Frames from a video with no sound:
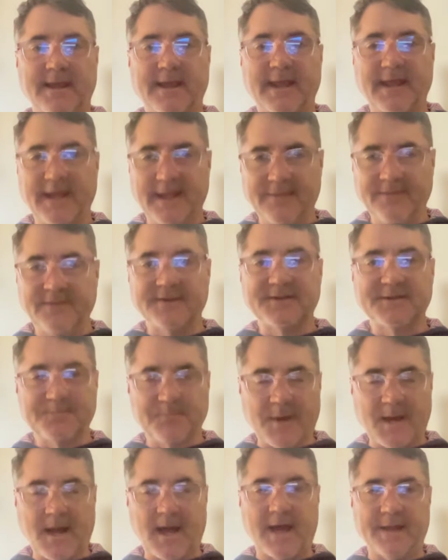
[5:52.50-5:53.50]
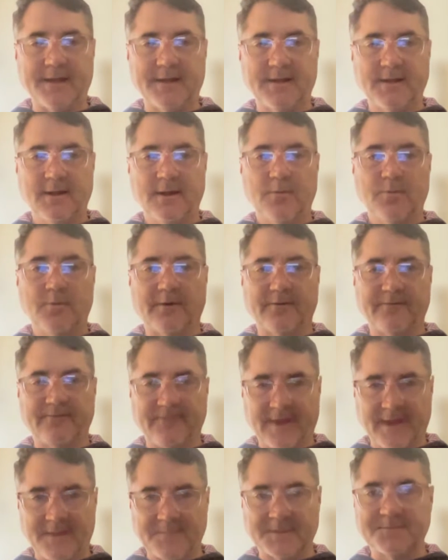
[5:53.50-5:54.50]
in the spot where
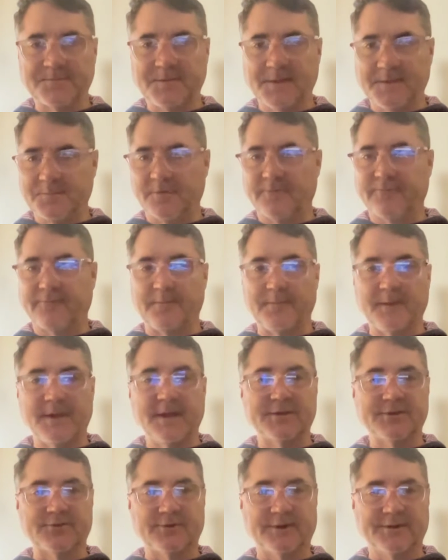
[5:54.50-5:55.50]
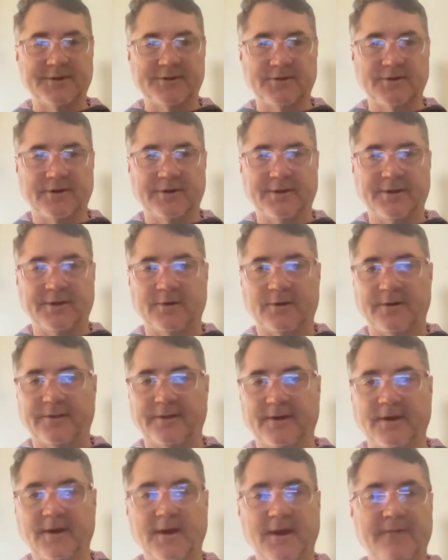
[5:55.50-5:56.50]
famous people from history stood, on
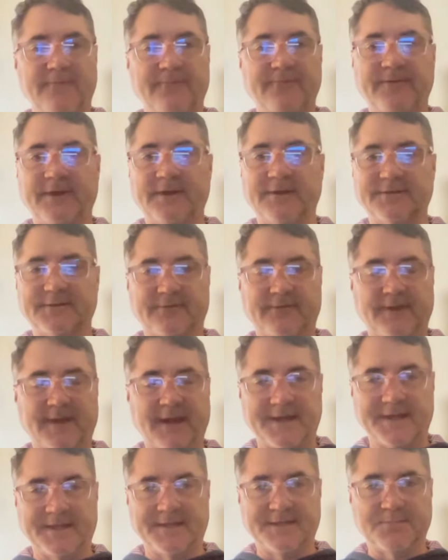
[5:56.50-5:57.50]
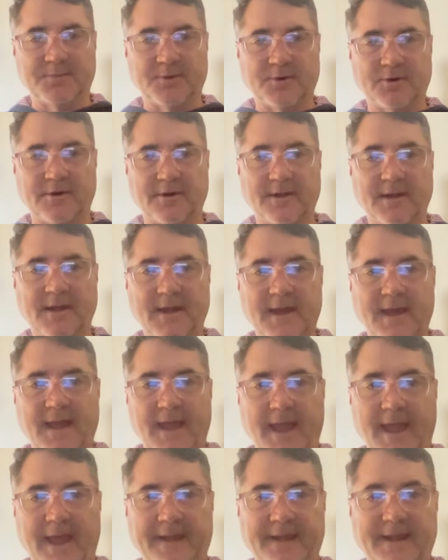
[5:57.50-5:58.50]
the fields of Gettysburg,
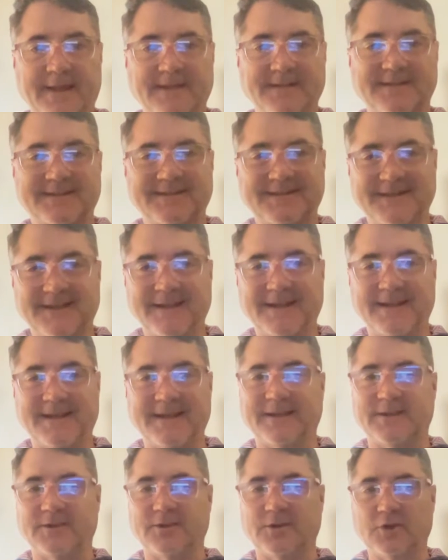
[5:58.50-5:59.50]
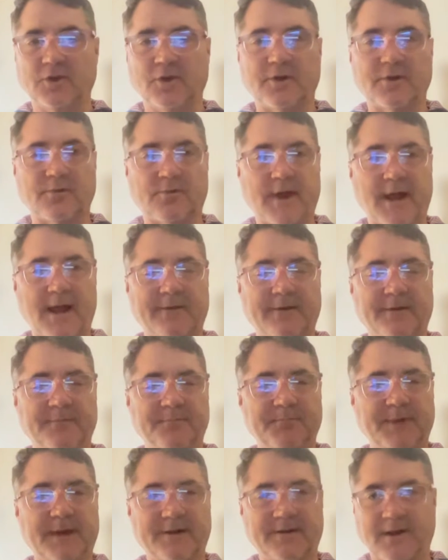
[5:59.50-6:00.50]
and see and look around
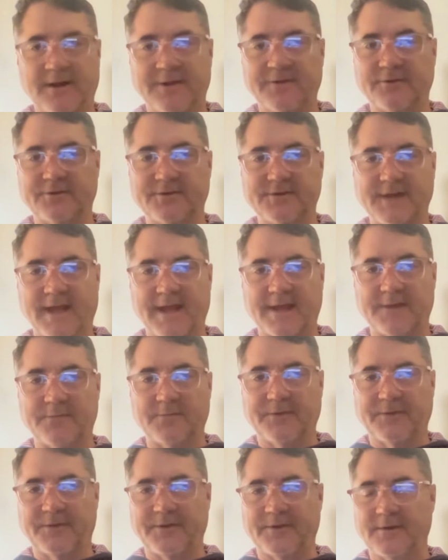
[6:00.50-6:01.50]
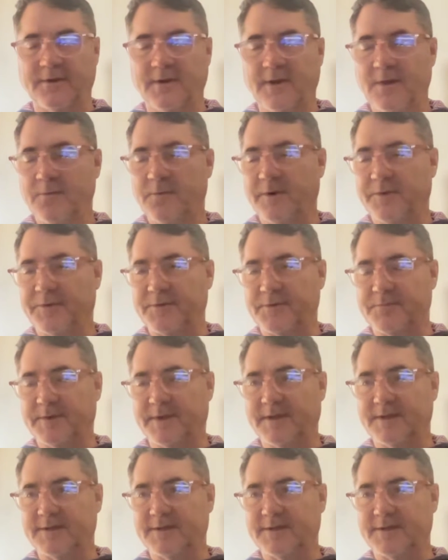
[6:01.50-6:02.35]
and better understand what they're being